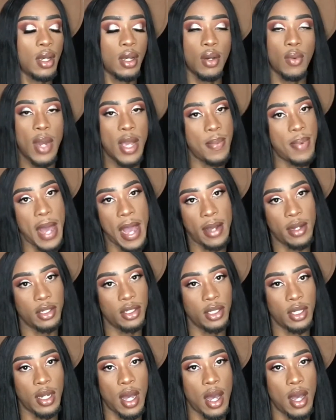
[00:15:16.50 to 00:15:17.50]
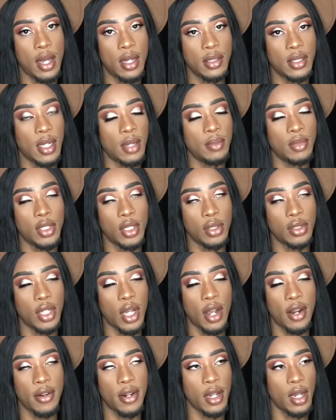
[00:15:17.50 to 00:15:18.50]
white packaging, guys. I'm so
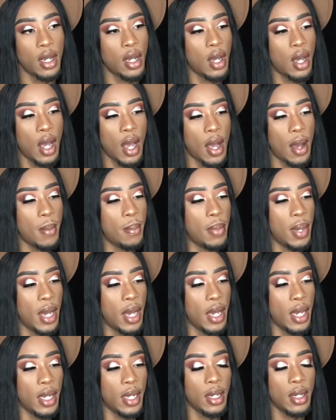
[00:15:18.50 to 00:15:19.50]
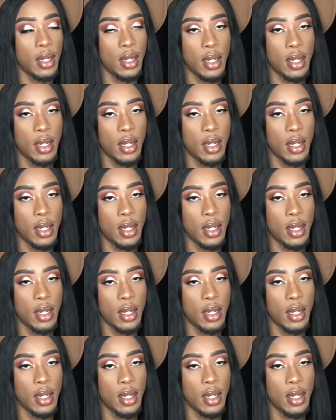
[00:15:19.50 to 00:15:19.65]
sorry. But